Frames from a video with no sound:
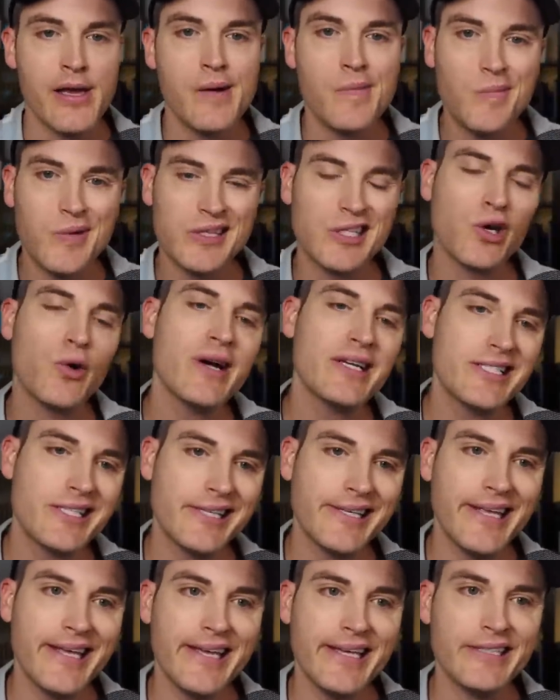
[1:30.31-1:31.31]
But the question
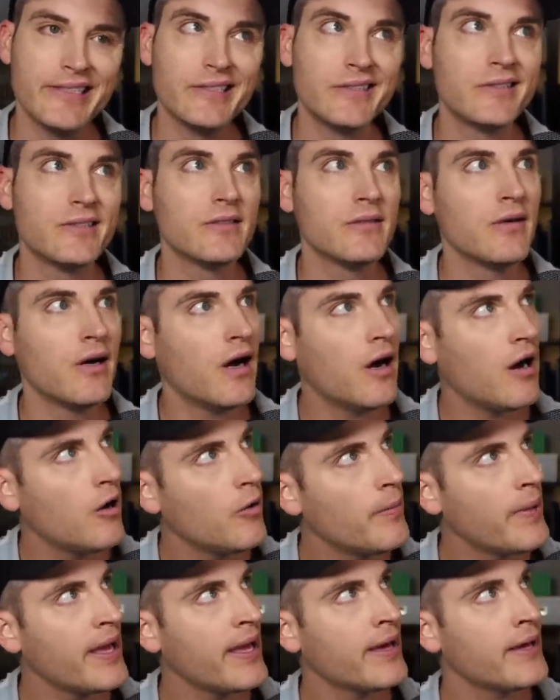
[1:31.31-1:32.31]
is, oh
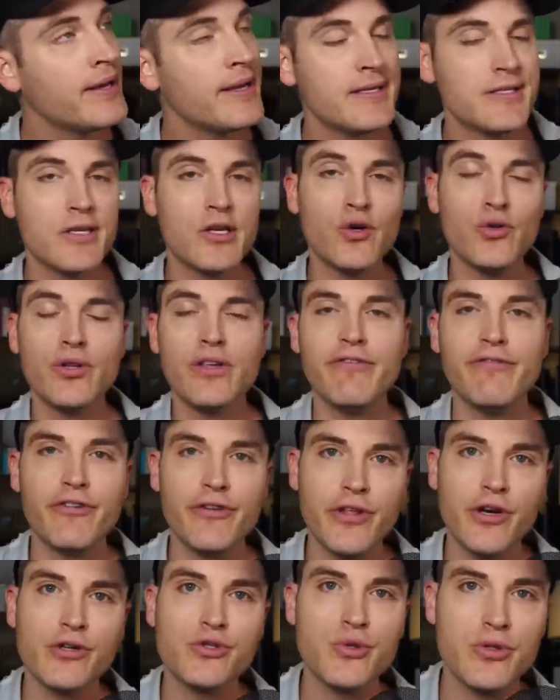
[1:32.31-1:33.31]
man, is it only for
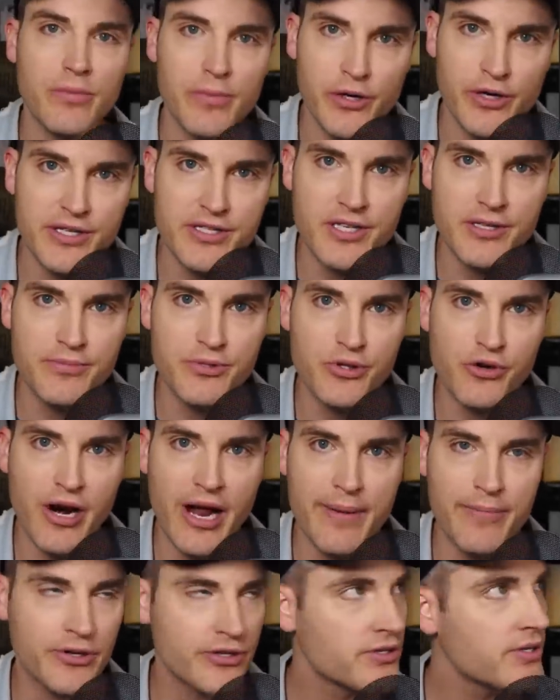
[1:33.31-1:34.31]
those with a million
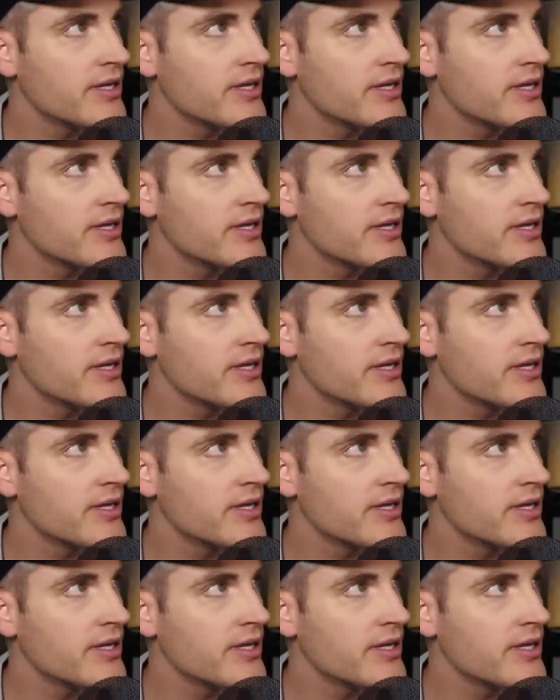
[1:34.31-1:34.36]
subscribers?